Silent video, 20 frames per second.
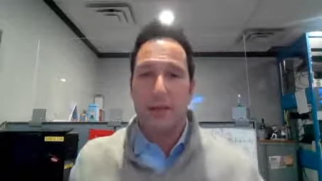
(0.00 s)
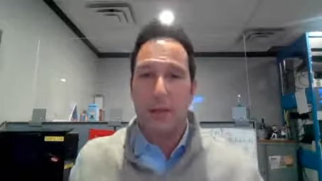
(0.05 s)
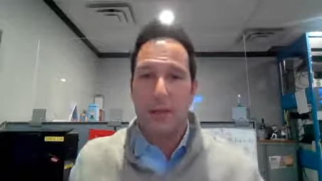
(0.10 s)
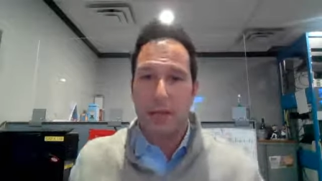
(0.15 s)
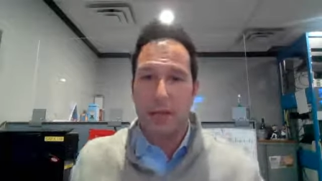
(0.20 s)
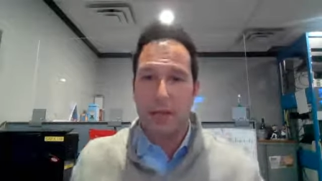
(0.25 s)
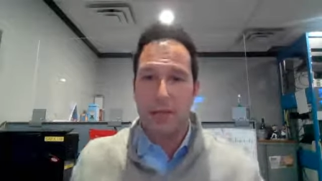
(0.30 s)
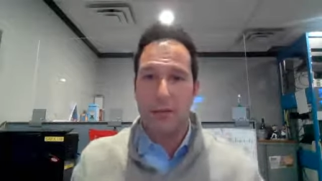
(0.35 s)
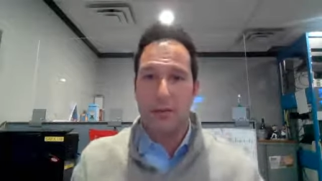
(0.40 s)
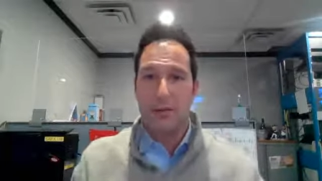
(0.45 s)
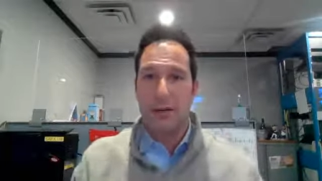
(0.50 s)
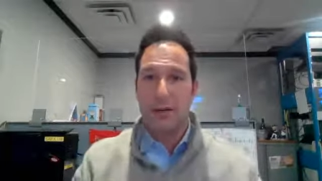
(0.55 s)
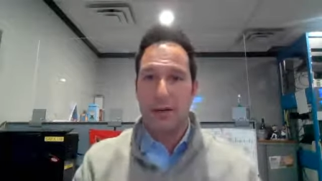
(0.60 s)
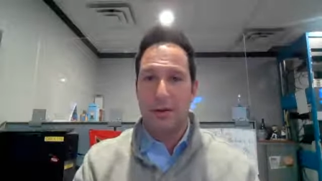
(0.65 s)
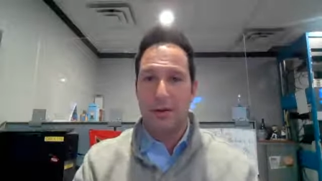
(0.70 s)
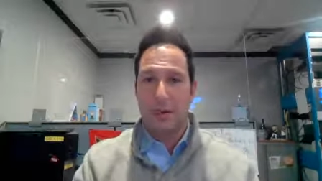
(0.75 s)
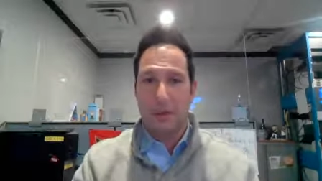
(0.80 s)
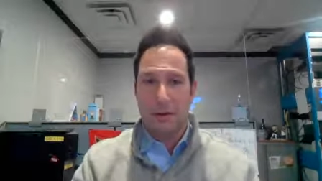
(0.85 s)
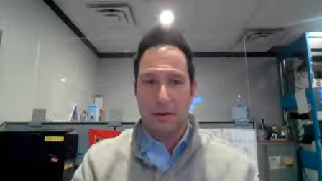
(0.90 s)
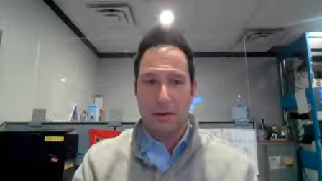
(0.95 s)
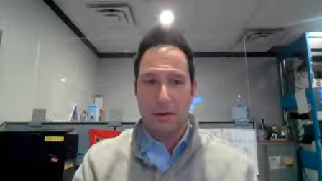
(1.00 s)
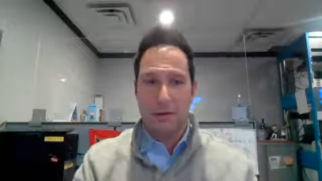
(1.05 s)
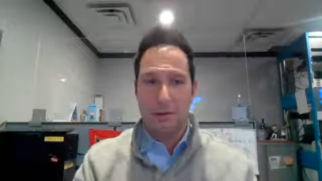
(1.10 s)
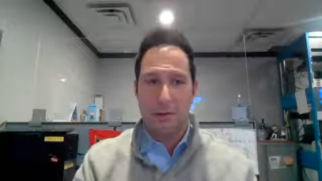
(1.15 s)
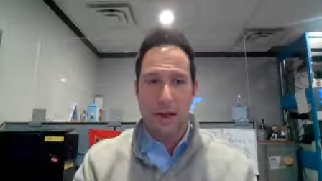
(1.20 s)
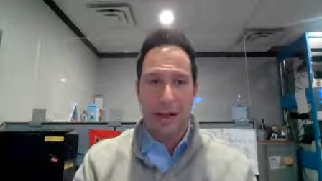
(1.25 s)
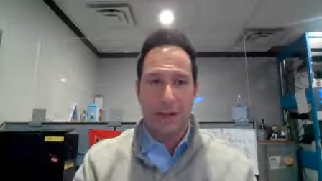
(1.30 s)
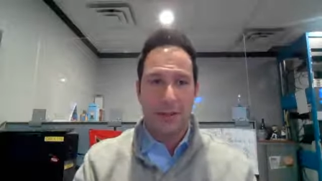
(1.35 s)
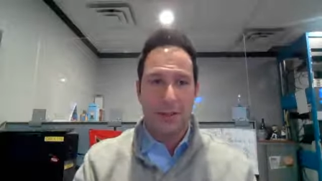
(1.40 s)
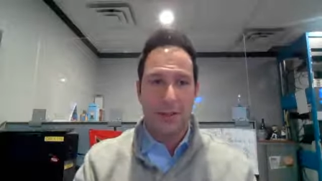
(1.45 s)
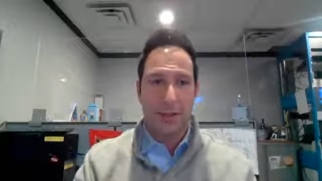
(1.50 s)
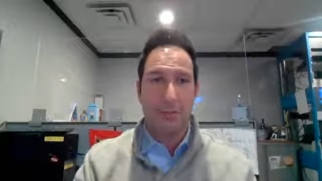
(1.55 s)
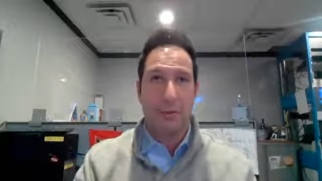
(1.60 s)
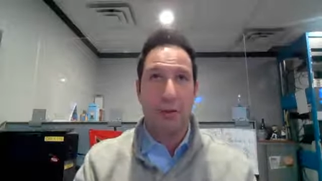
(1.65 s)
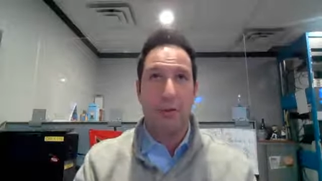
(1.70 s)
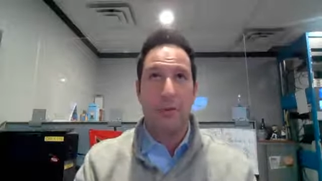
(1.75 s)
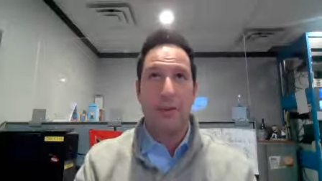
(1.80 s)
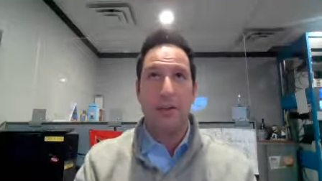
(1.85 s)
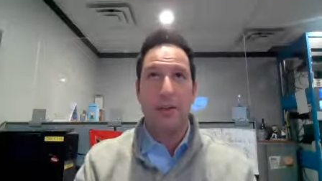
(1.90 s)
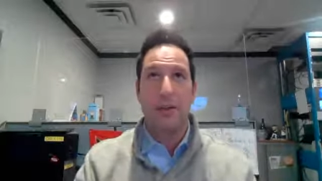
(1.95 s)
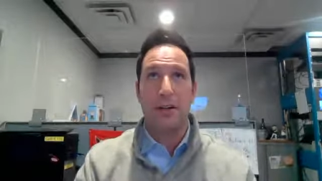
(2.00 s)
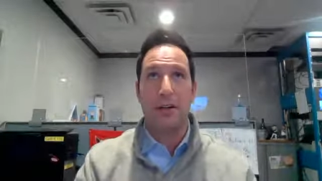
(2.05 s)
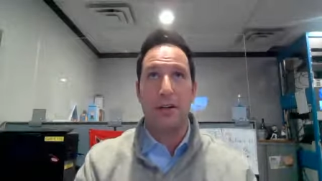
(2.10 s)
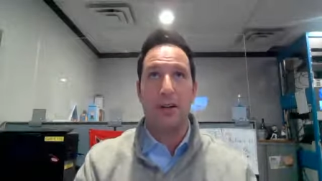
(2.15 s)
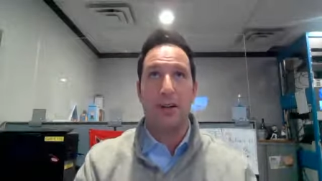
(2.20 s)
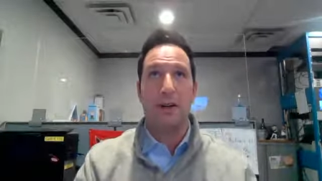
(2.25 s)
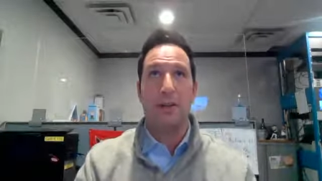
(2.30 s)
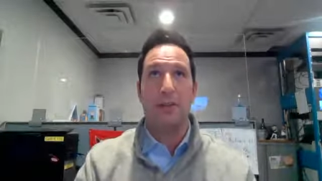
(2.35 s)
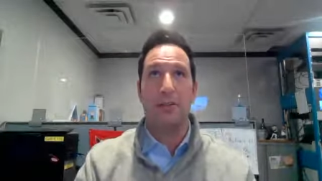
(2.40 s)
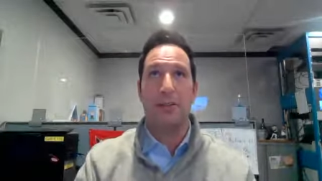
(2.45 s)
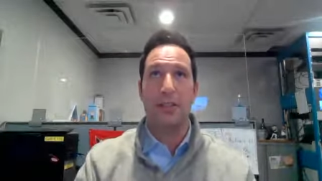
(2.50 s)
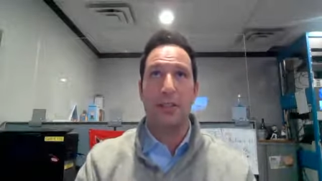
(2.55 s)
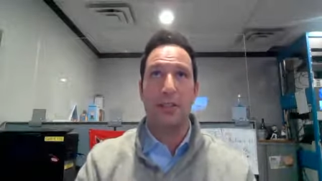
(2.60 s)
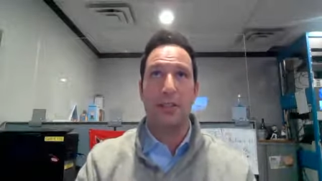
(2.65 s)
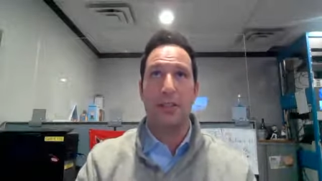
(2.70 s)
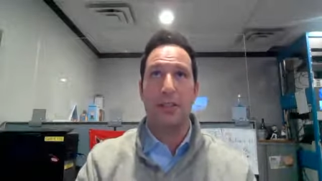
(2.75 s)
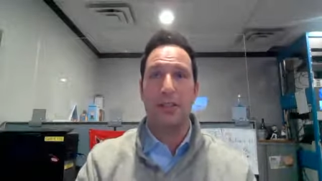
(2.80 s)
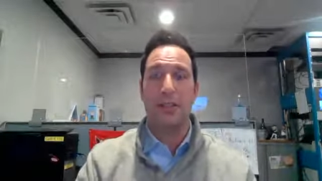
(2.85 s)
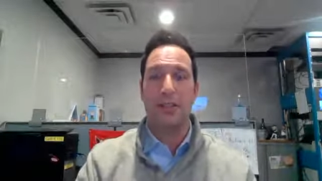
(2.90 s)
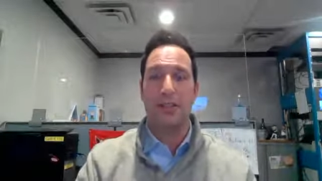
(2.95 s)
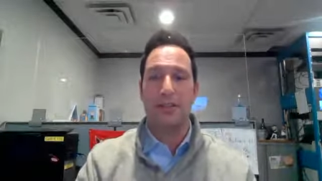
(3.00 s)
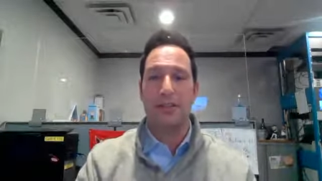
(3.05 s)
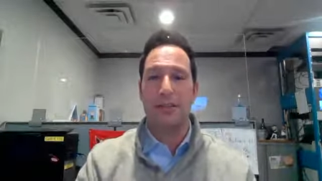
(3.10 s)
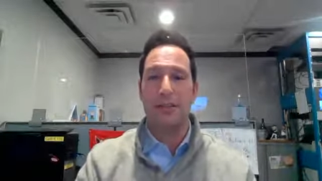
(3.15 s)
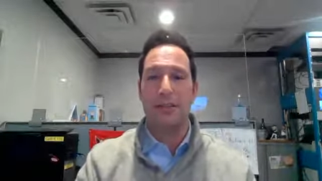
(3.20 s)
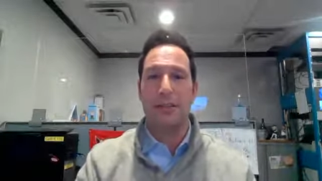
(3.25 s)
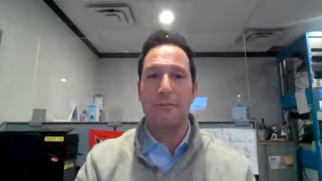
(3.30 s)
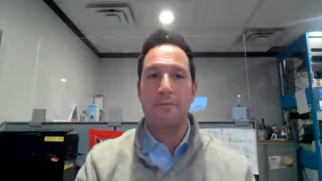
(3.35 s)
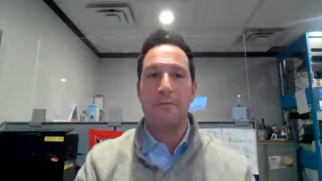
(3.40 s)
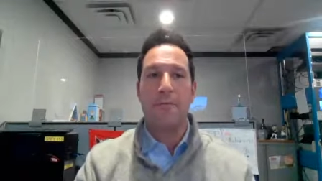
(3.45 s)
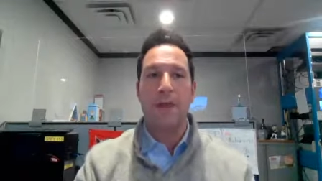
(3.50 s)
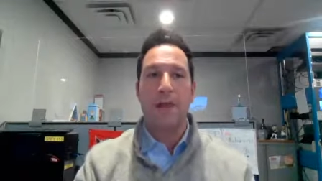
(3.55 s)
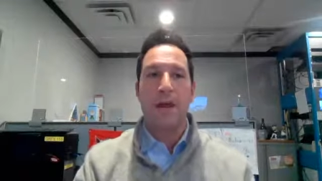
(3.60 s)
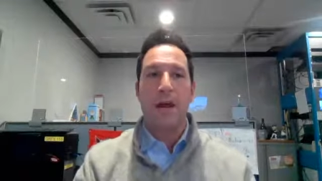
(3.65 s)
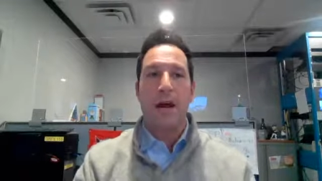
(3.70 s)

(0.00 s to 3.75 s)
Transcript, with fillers: We can do a, we can do a match. How many wins are going to go the rest of the season? So